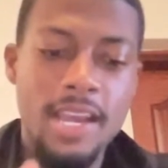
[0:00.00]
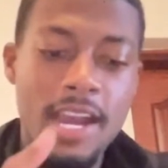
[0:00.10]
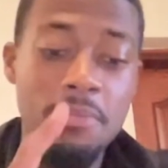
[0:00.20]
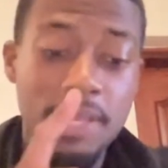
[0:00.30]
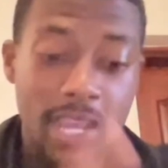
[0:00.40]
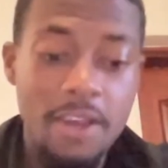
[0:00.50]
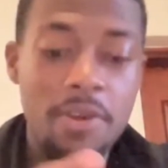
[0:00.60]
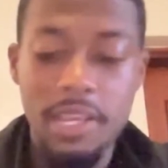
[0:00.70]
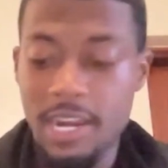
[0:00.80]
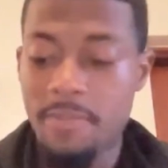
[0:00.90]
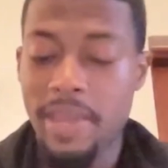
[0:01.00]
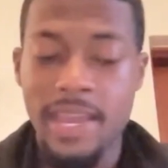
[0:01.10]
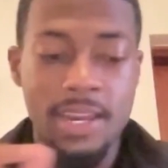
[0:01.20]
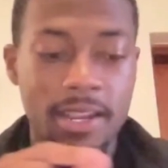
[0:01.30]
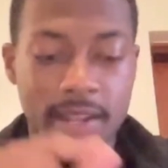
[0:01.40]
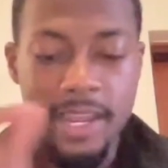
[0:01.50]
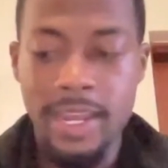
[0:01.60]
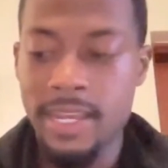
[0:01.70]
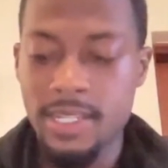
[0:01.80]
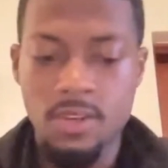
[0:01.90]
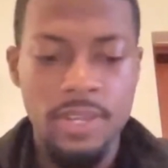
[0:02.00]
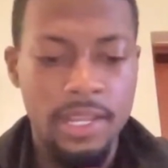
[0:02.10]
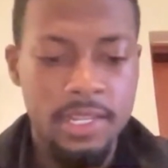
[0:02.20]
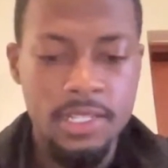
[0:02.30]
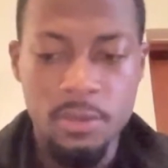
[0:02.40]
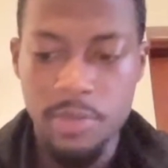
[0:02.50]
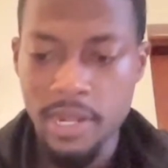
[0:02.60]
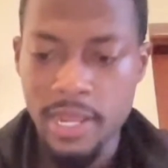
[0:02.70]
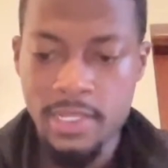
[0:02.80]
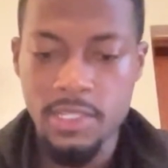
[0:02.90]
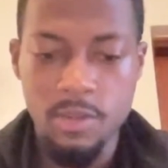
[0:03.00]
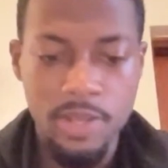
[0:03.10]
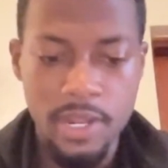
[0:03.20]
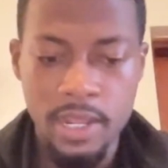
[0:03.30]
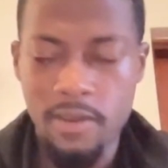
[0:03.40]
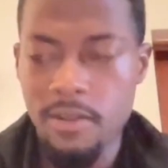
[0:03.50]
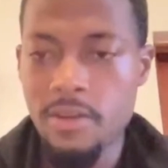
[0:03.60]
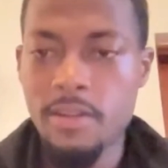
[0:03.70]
I'm counting and I'm adding as, okay, this is going to be that, this is going to be that.